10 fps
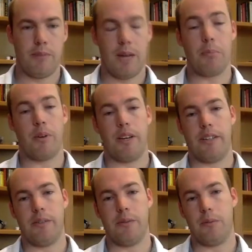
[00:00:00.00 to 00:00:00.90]

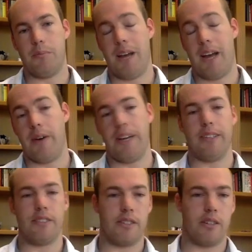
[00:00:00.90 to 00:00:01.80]
upgrade to a bow
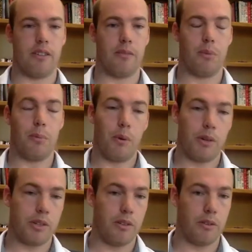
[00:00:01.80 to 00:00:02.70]
and stern
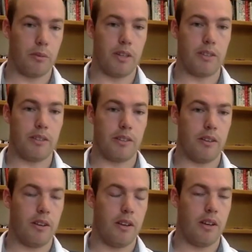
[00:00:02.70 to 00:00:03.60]
proportional
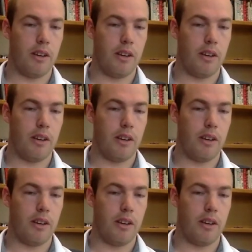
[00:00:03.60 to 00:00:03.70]
thruster,